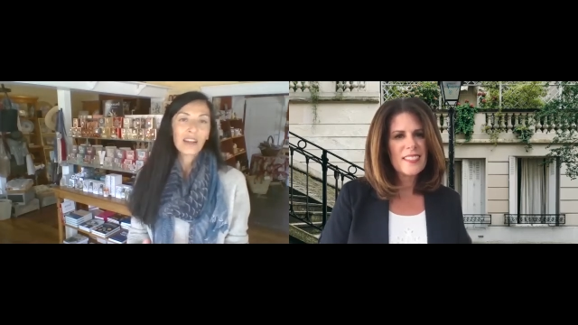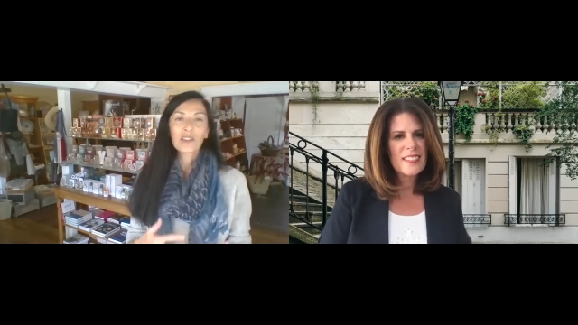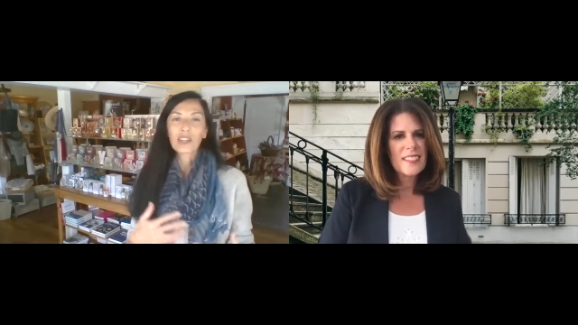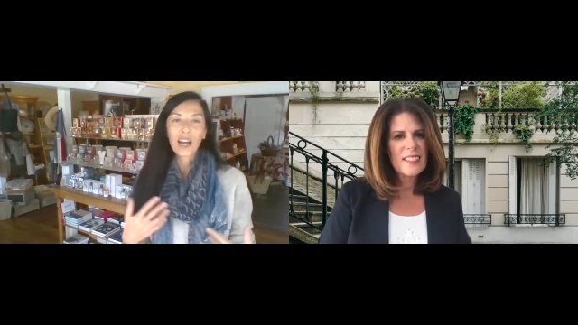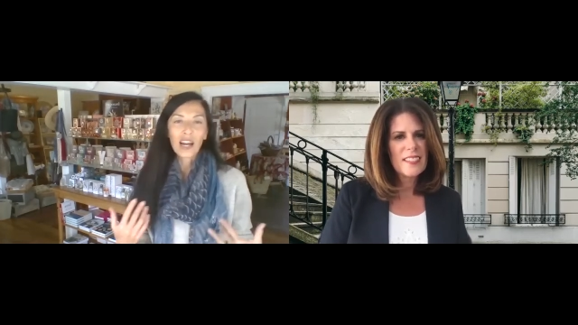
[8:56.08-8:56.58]

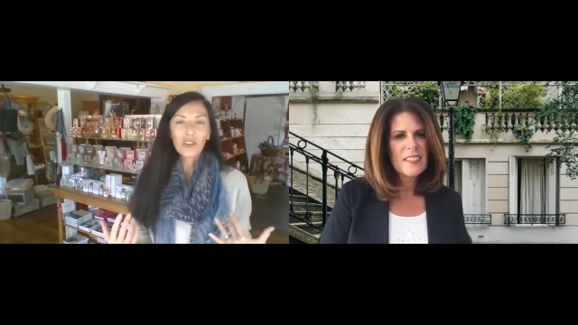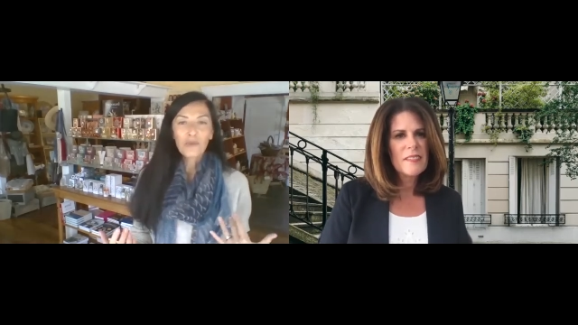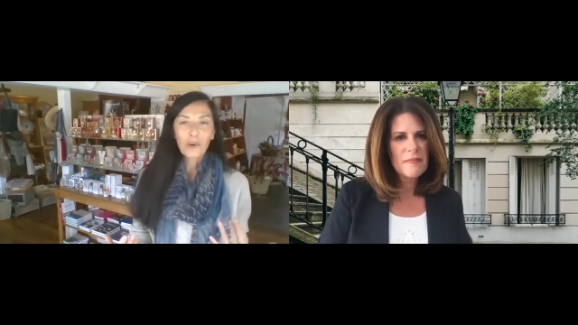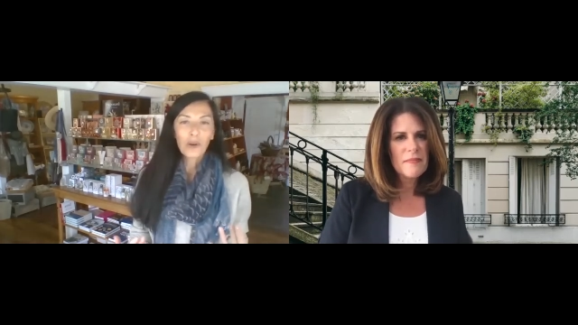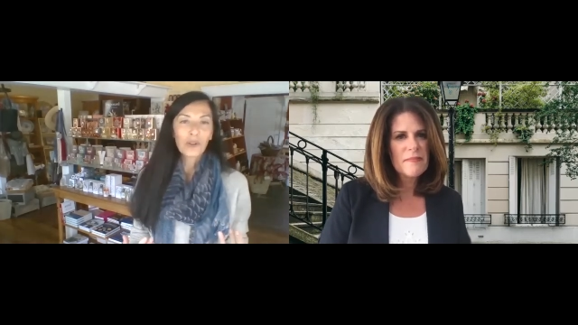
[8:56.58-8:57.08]
Speaker 1: the kind of
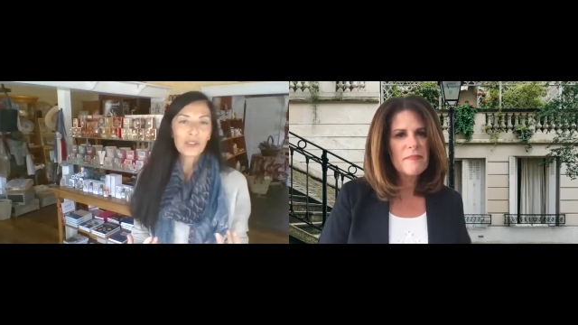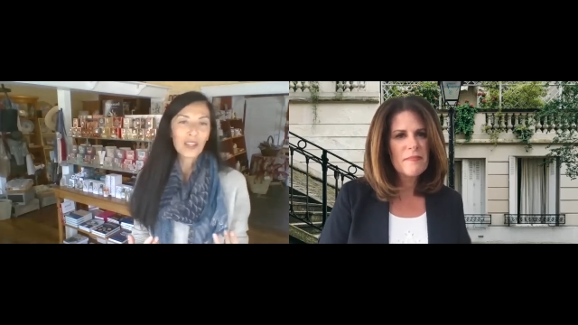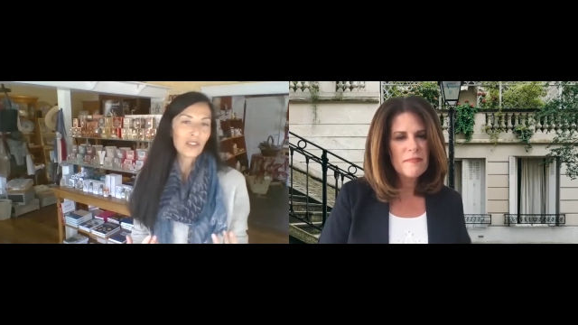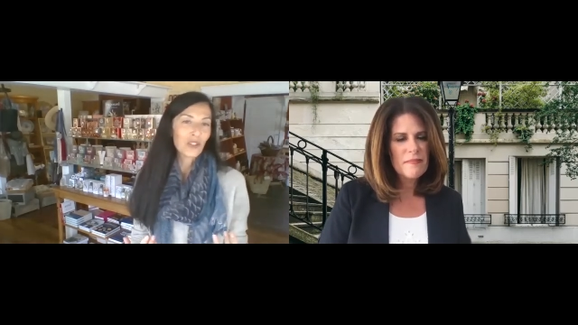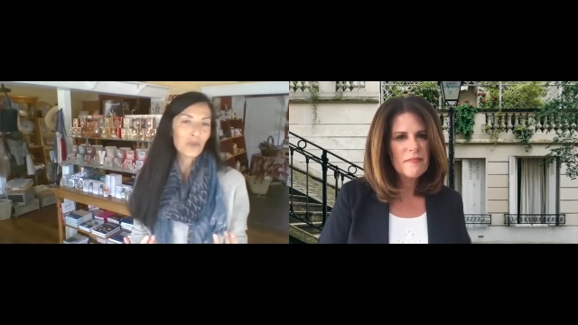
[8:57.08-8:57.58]
product
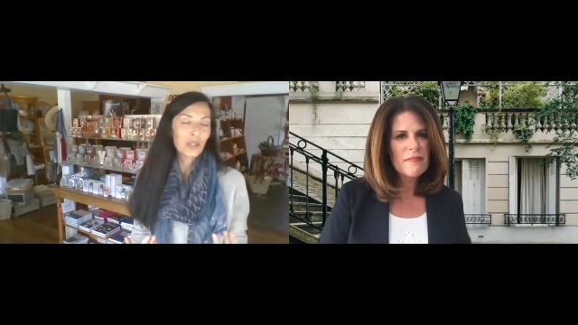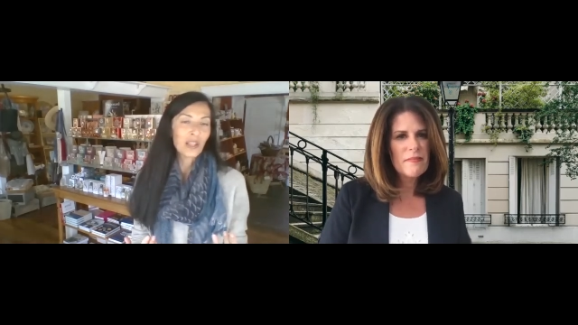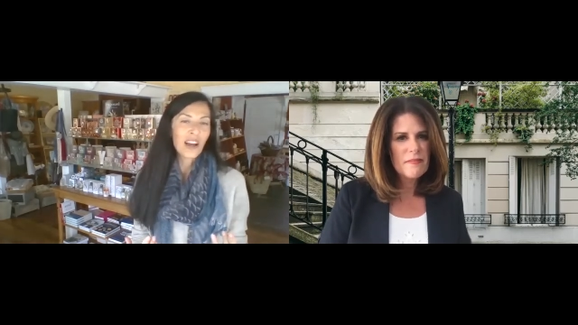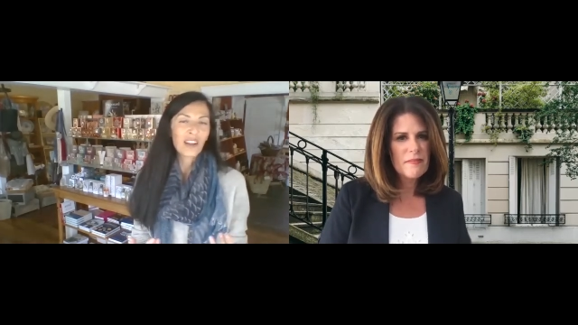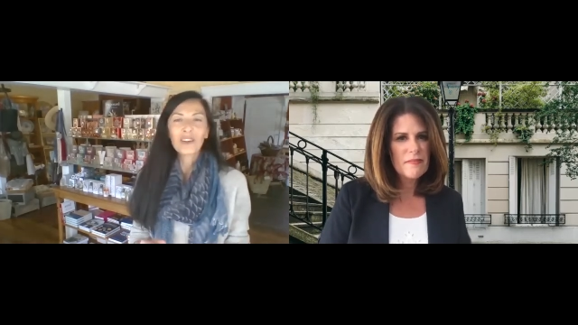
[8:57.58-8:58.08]
that she would
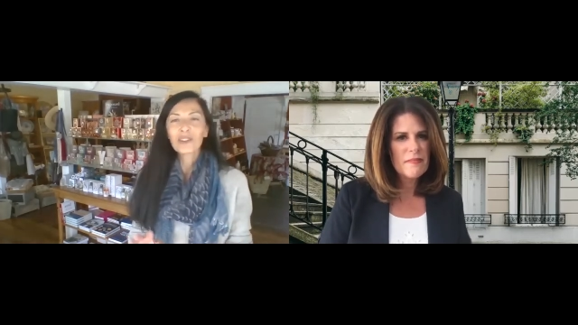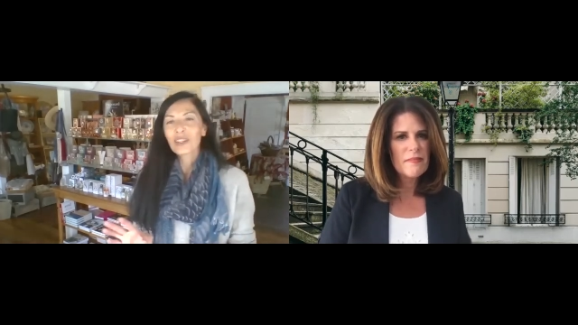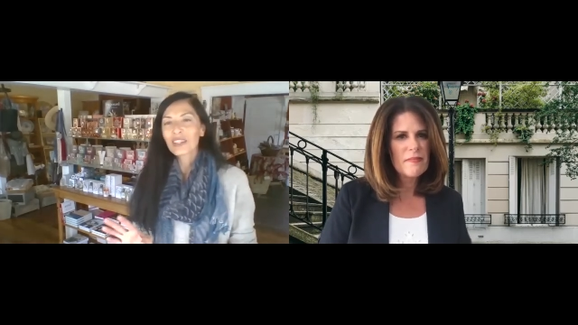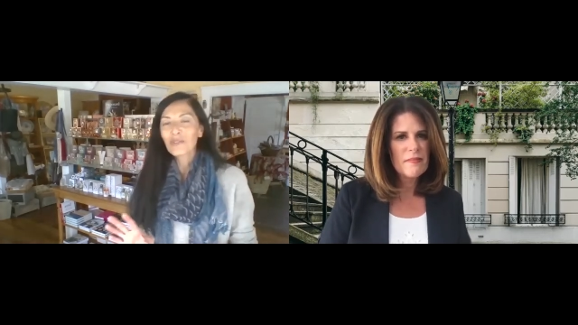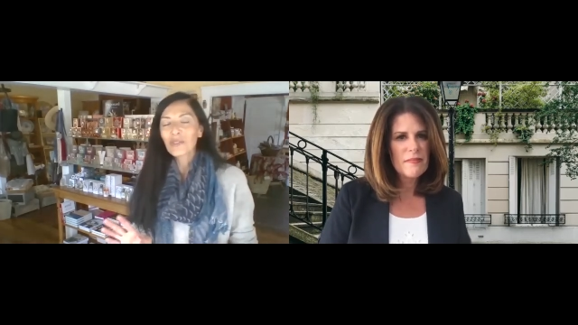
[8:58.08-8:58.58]
like, oh,
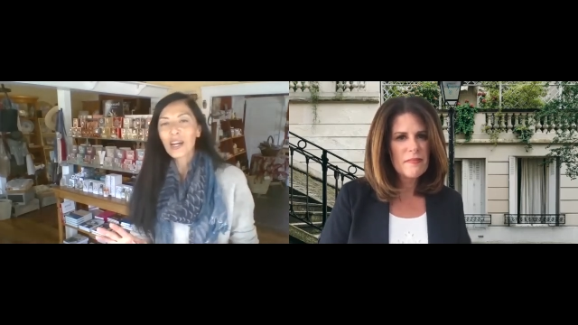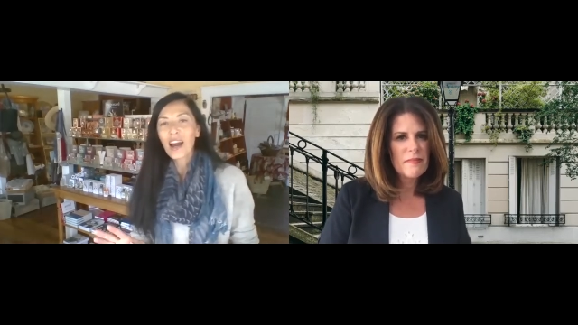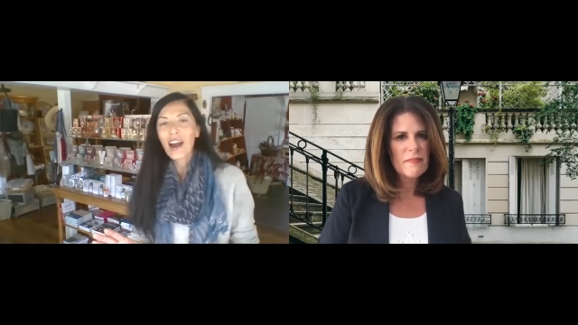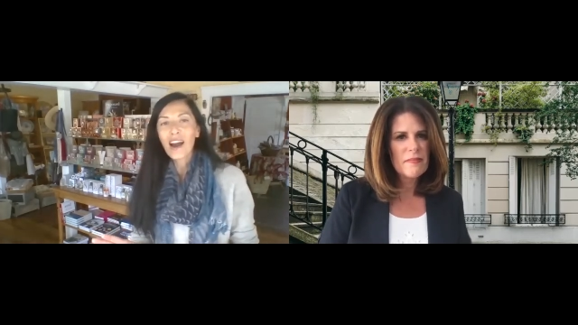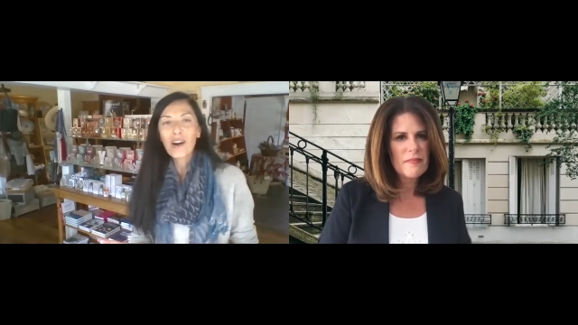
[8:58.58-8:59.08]
nothing for the
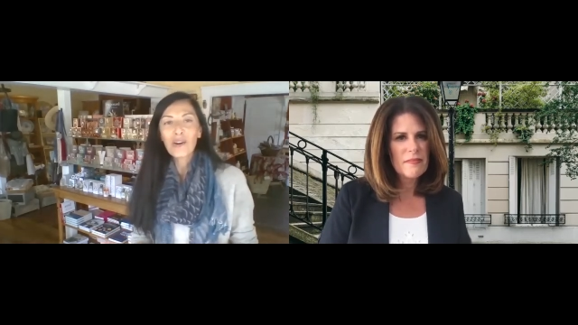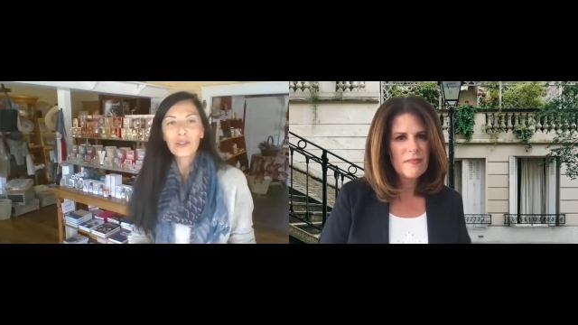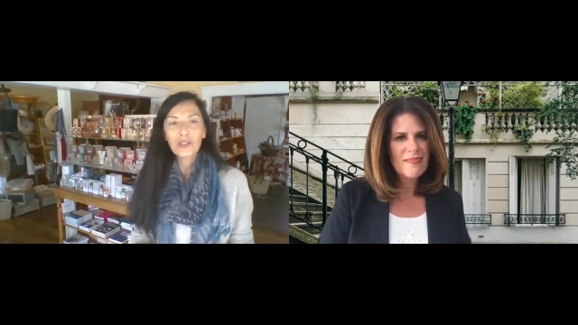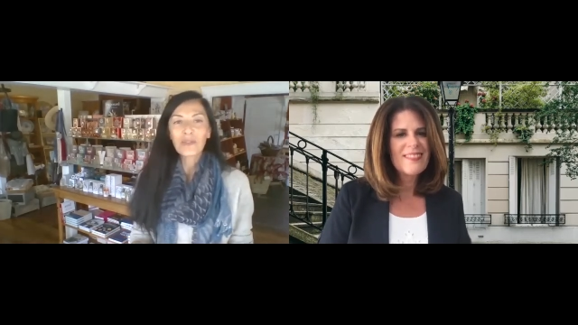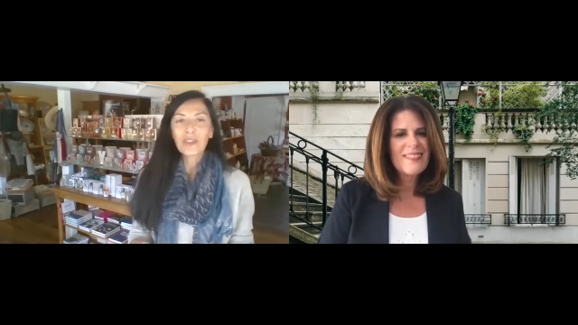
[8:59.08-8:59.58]

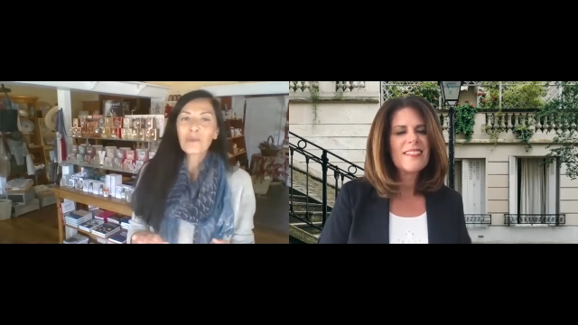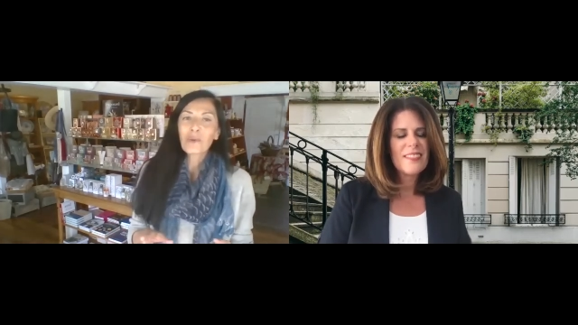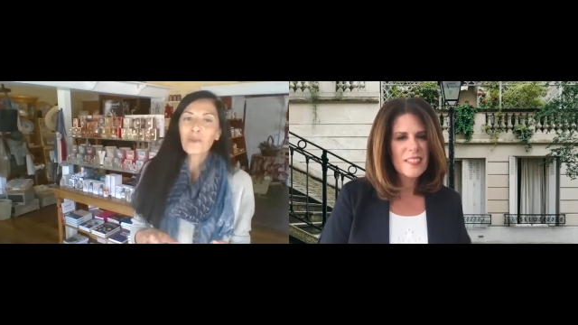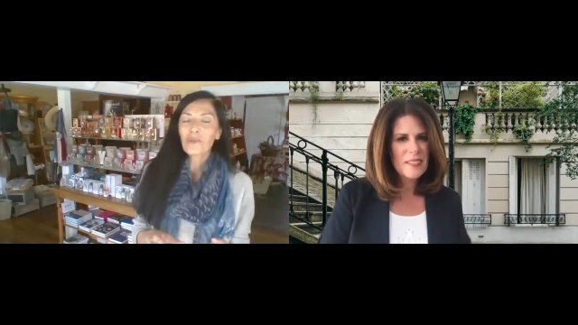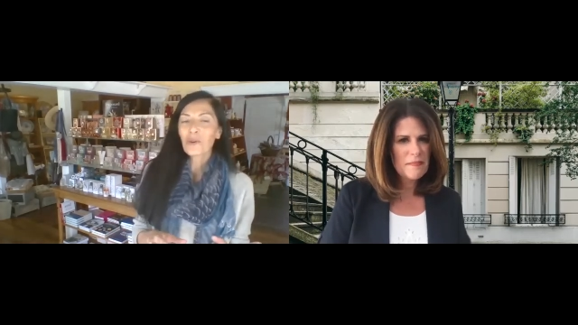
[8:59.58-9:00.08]
house, something
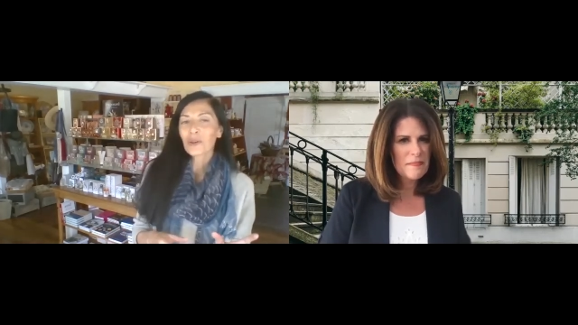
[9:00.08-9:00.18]
more for